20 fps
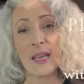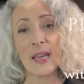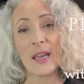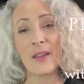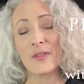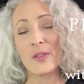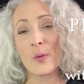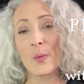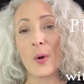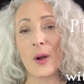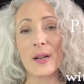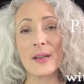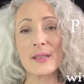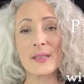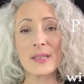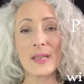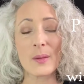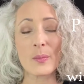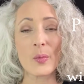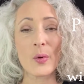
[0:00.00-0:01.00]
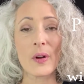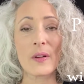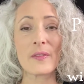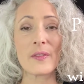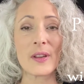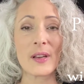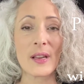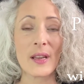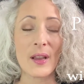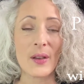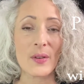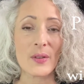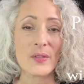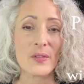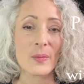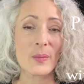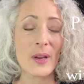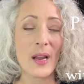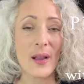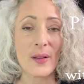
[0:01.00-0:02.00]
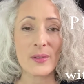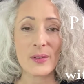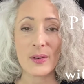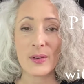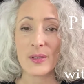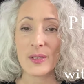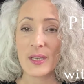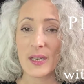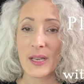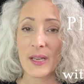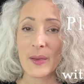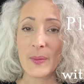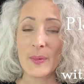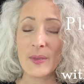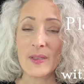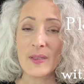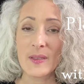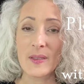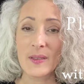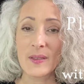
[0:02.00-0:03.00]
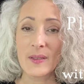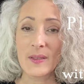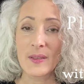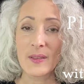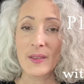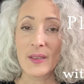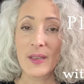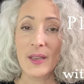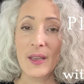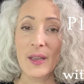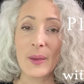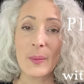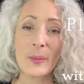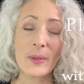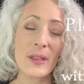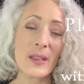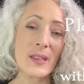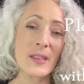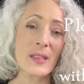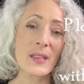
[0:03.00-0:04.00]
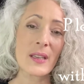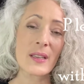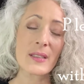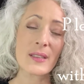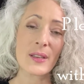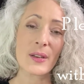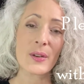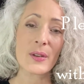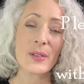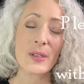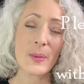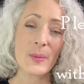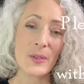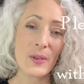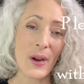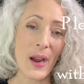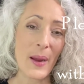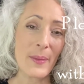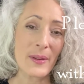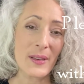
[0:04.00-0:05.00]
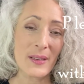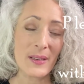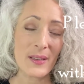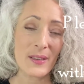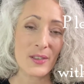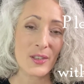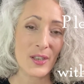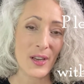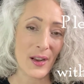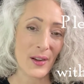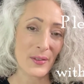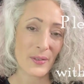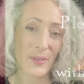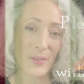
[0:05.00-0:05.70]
If you want to see more videos from Counselor Tips, please consider subscribing to this channel